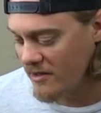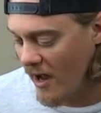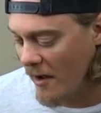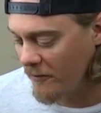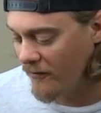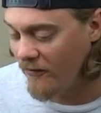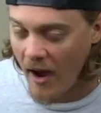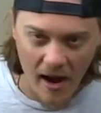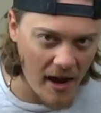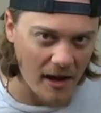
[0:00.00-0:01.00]
top
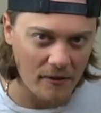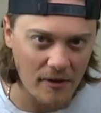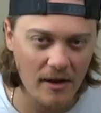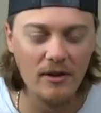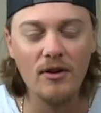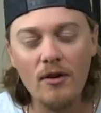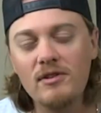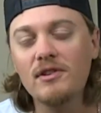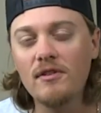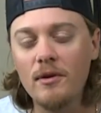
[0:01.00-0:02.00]
5
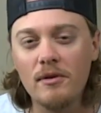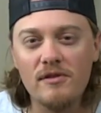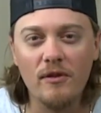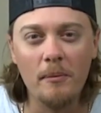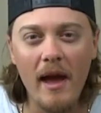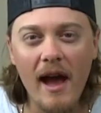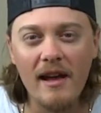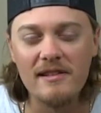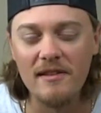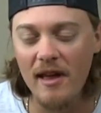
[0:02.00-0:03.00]
go-to lures for bass.